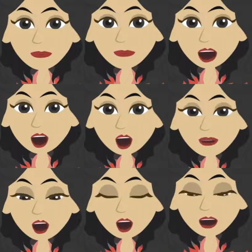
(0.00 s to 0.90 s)
They may
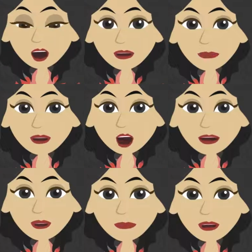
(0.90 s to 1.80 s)
or may not come out
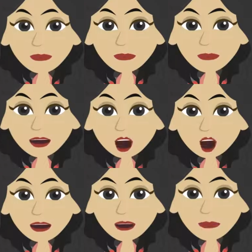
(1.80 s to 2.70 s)
okay, but there are
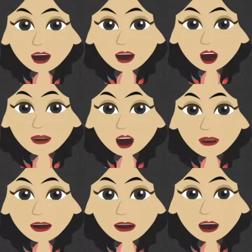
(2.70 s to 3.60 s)
definitely going to be
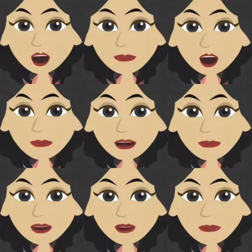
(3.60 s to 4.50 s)
a bunch of
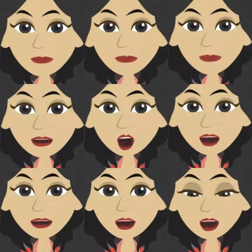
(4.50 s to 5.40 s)
people currently
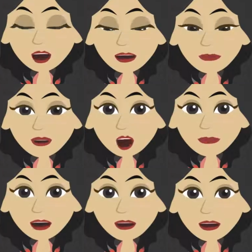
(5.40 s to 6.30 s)
riding the hype
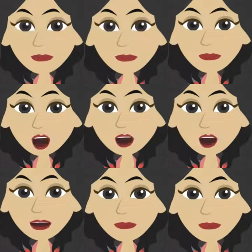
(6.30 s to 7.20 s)
train who
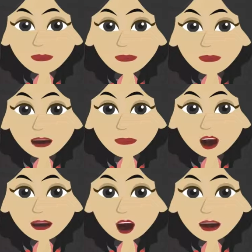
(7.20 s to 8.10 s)
lose
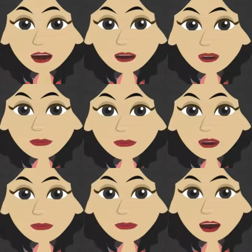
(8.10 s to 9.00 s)
whatever they invest
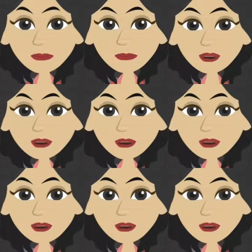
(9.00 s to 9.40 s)
at this point.